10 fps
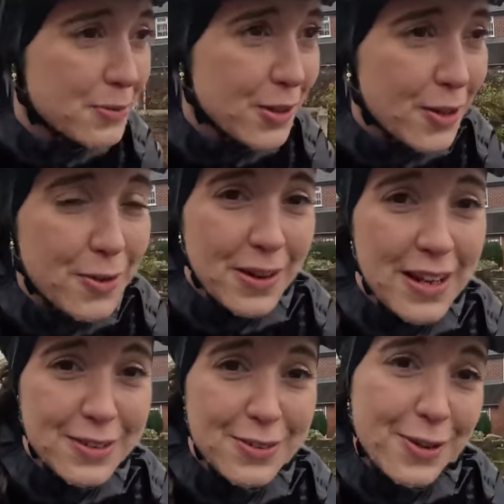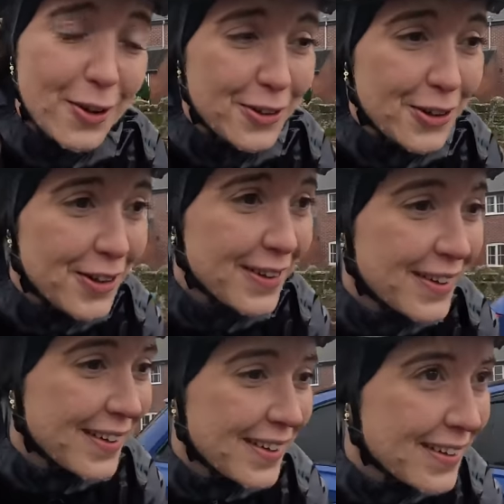Absolutely sodden.
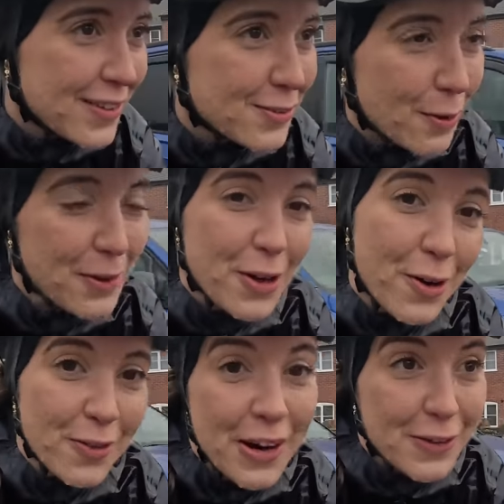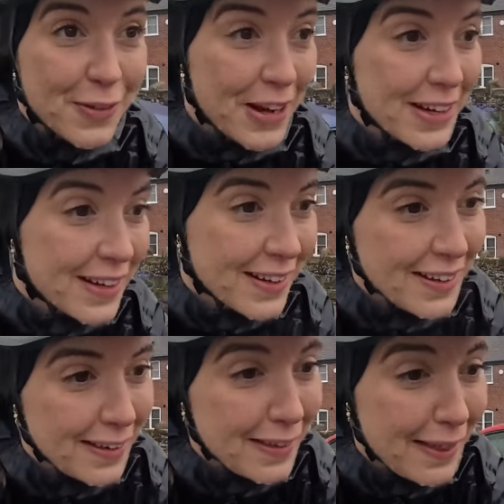This is what we call real rain.
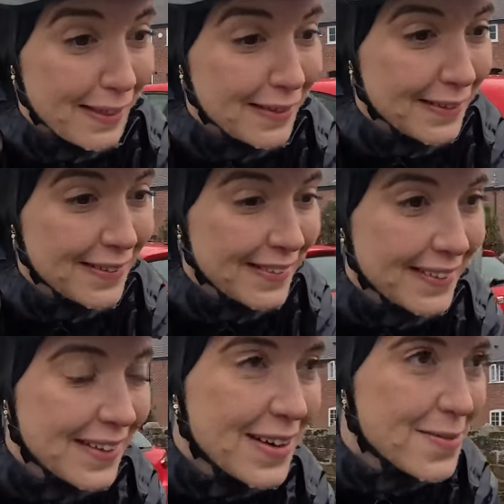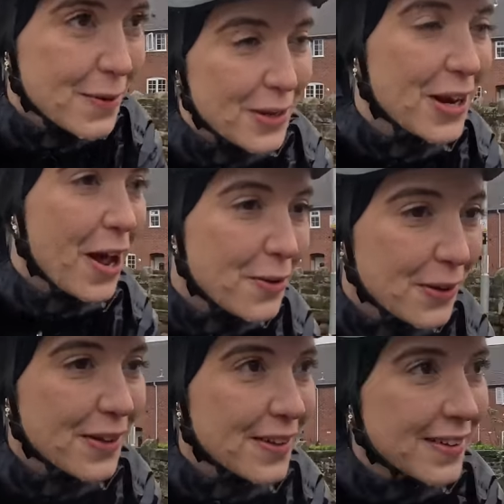Ugh. But you know,
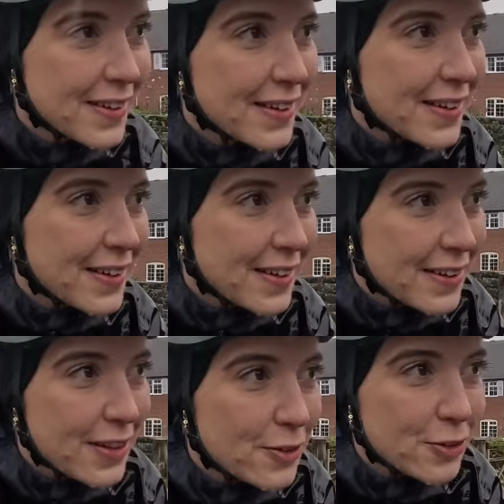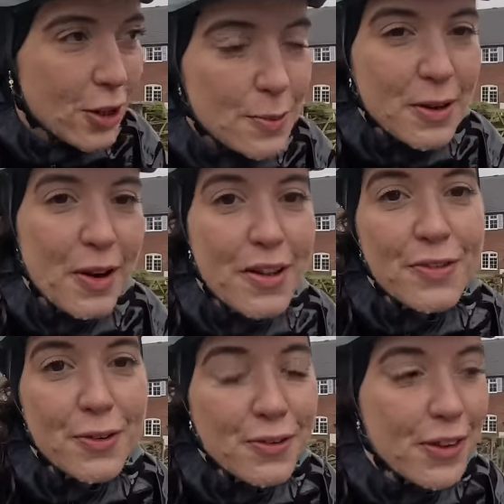you just got to be
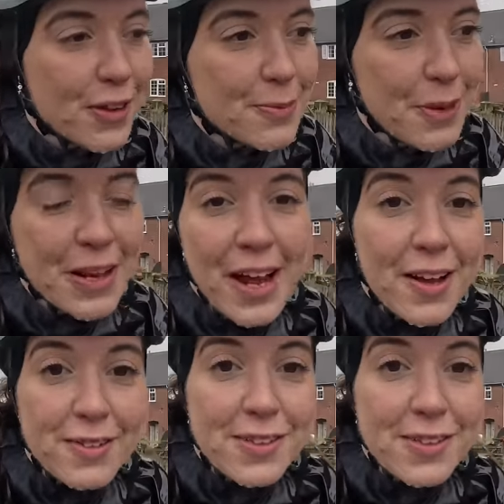grateful for being out.